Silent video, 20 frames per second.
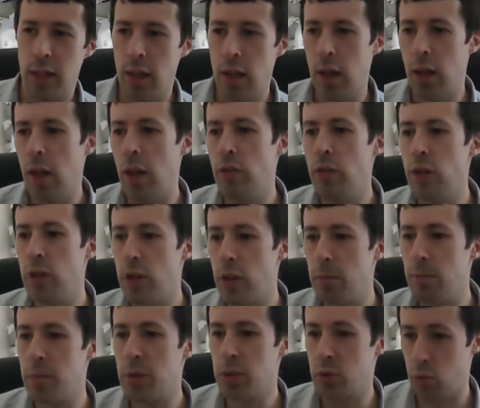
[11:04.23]
And the
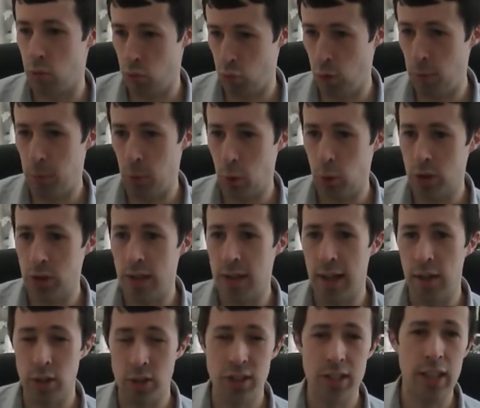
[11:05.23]
numbers reported
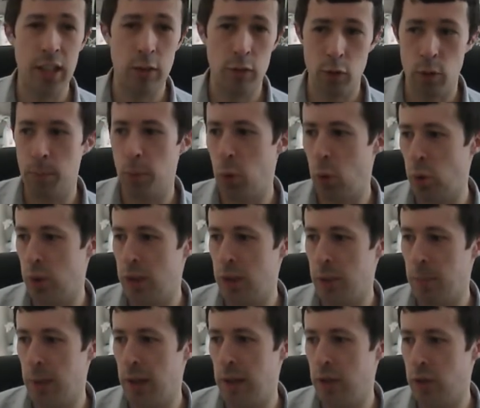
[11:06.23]
there are self-reported
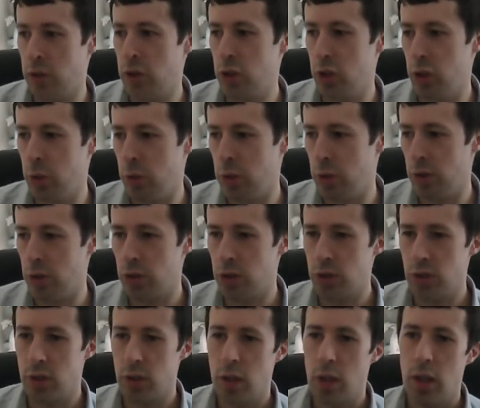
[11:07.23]
by the
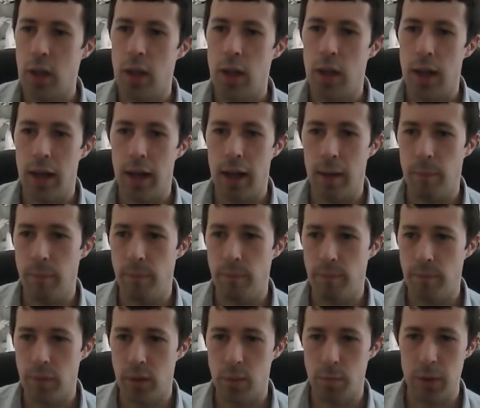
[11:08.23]
students,
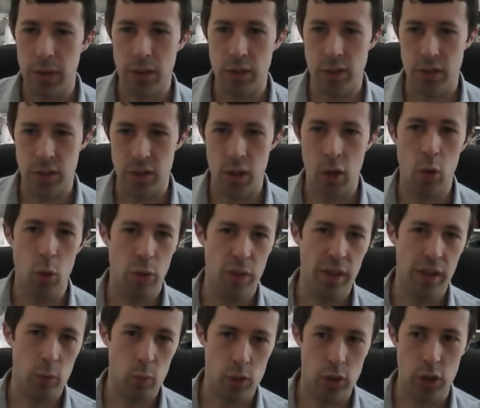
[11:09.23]
because the whole
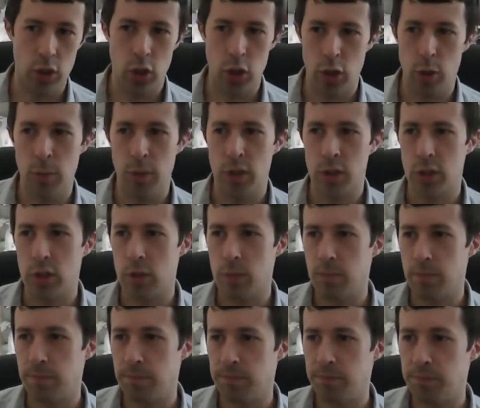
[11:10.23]
thing was anonymous.
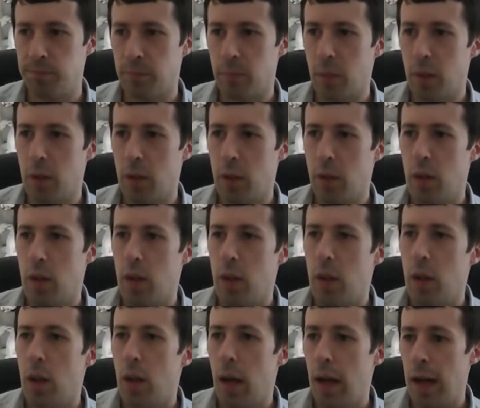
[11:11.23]

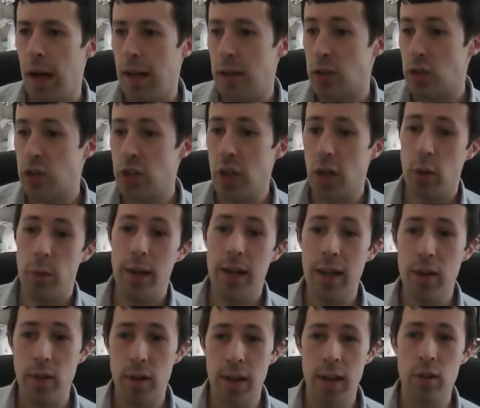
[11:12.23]
So
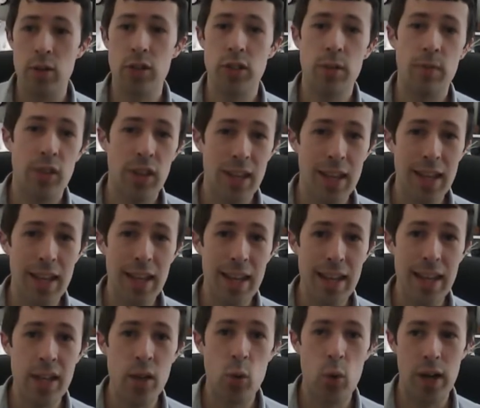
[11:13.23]
here are some of the
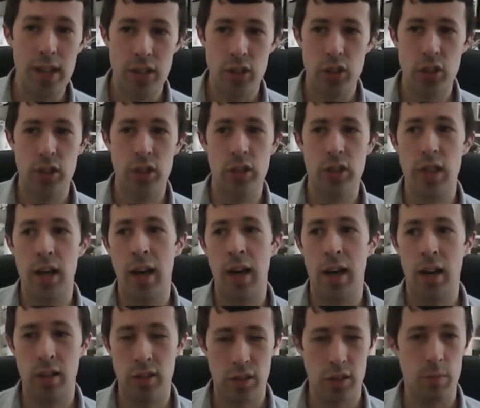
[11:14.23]
key questions that I
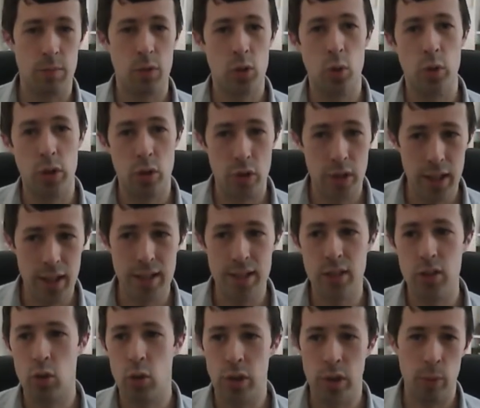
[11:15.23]
asked them to agree,
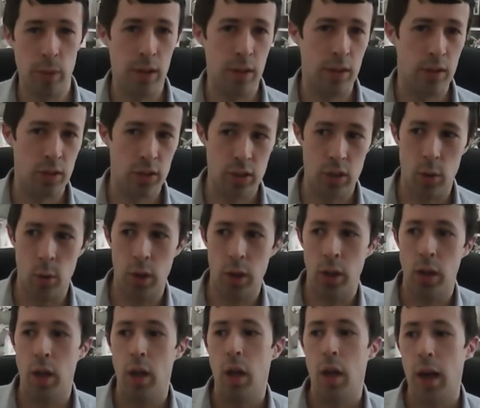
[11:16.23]
disagree with, and so
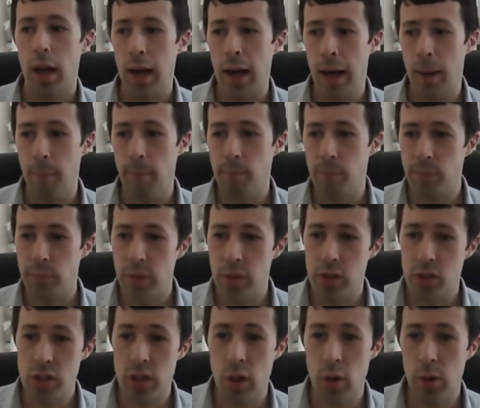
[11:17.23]
on.
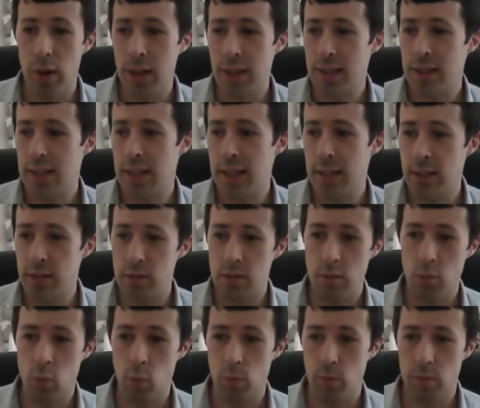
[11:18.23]
So I said
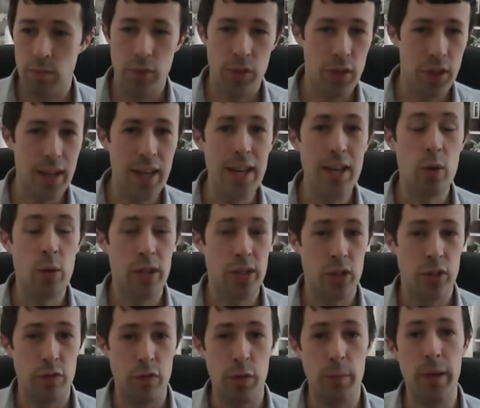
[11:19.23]
the key
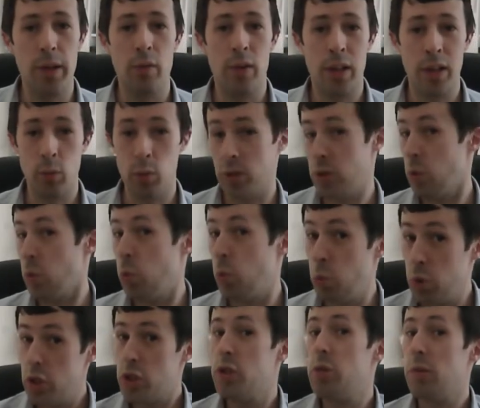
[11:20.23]
question for me really was,
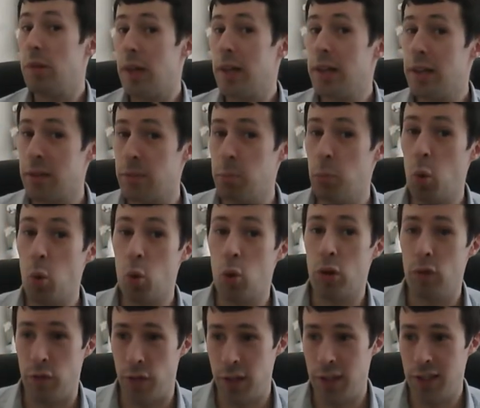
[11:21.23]
would you like more
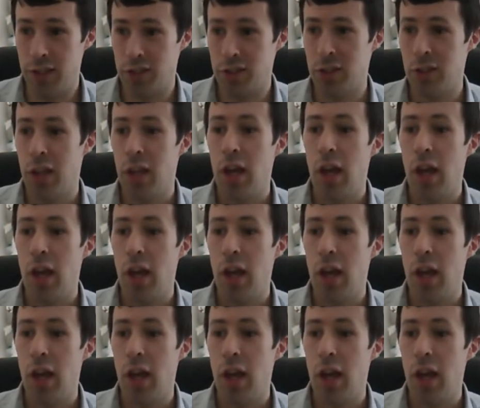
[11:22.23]
of this?